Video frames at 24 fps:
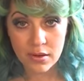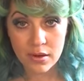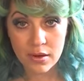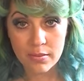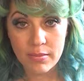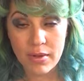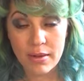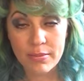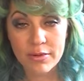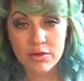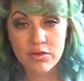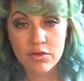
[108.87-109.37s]
And
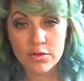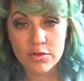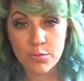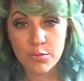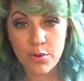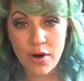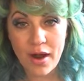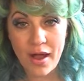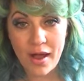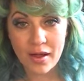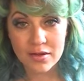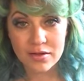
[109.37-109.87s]
maybe just
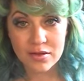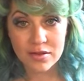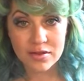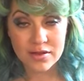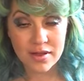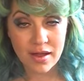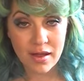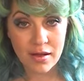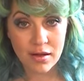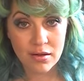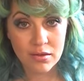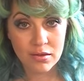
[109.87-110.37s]
practice
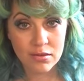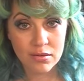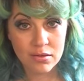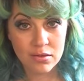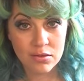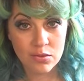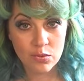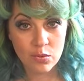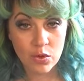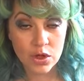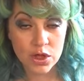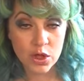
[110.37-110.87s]
that
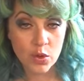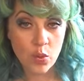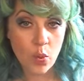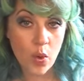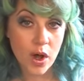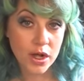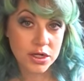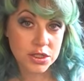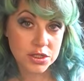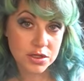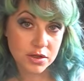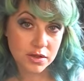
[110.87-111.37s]
while you
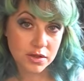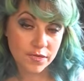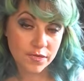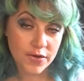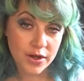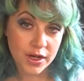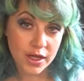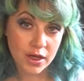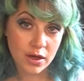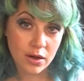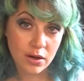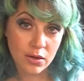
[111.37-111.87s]
watch this
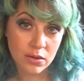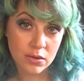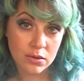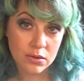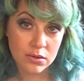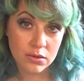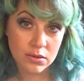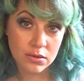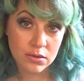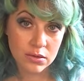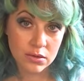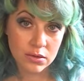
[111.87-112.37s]
video,
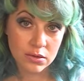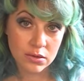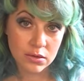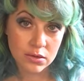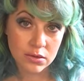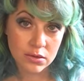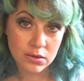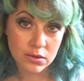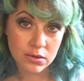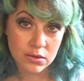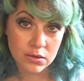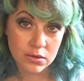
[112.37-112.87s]

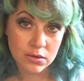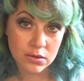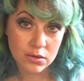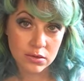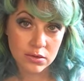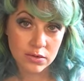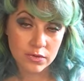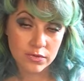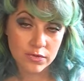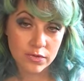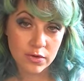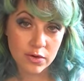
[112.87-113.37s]

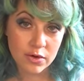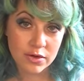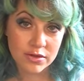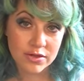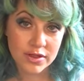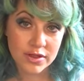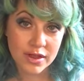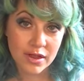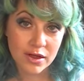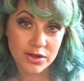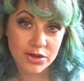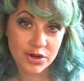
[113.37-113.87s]

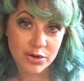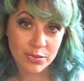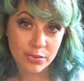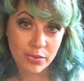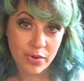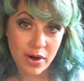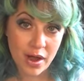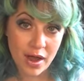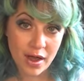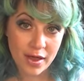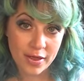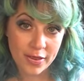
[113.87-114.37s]
focusing on your
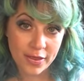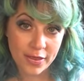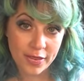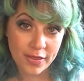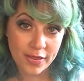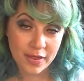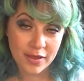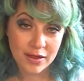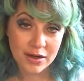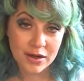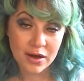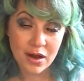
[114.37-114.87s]
breath,
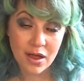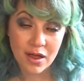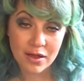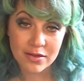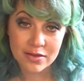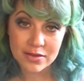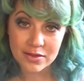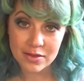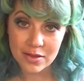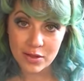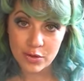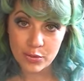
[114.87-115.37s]
nice
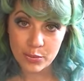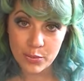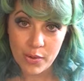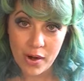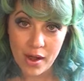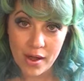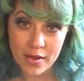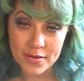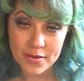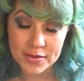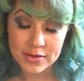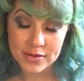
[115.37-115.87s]
slow
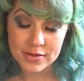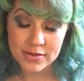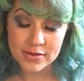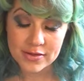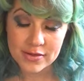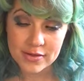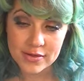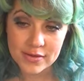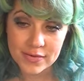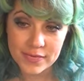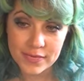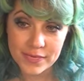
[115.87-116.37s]

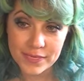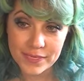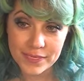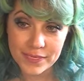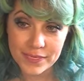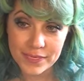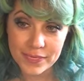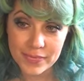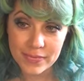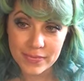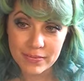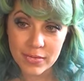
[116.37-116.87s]
breaths
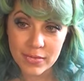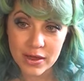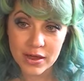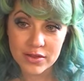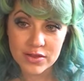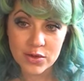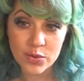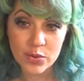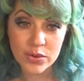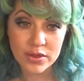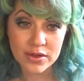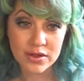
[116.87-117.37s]
because
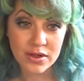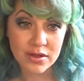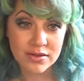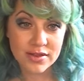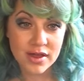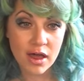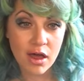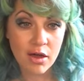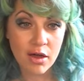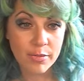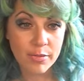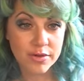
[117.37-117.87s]
it really does
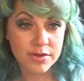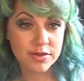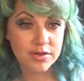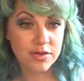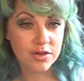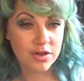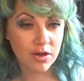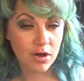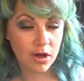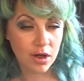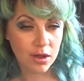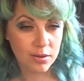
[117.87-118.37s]
help us to
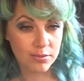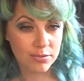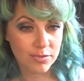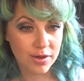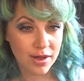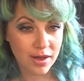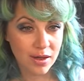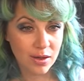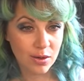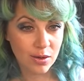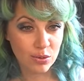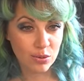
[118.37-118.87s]
calm
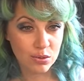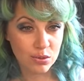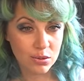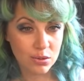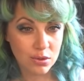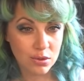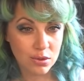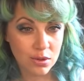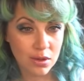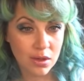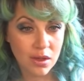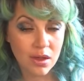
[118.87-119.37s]
down
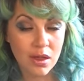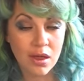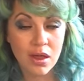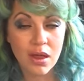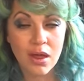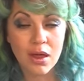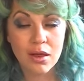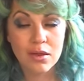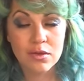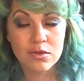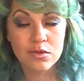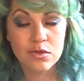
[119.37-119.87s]

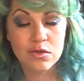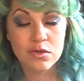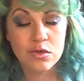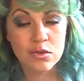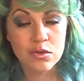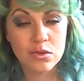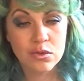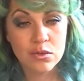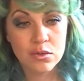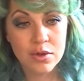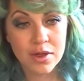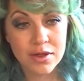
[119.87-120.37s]
and
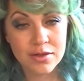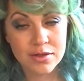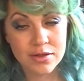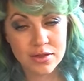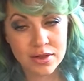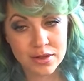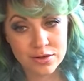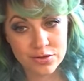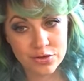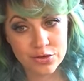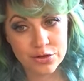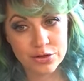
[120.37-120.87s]
to get
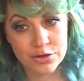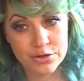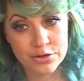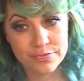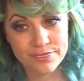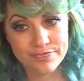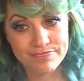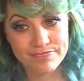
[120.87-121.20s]
centered.